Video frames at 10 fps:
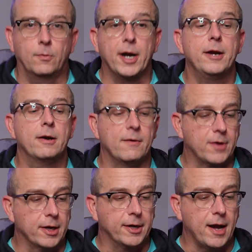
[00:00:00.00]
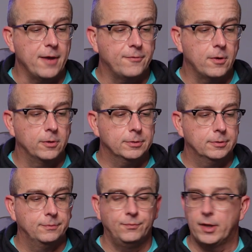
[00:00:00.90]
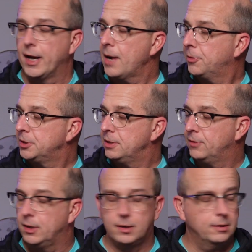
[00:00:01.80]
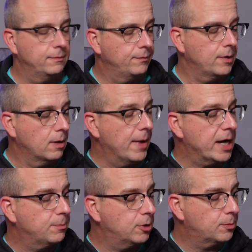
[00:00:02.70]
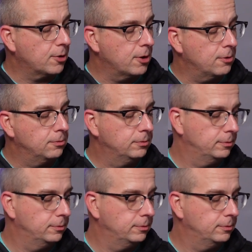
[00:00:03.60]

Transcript: Right here I've got an iPhone, an Apple TV, a MacBook Pro,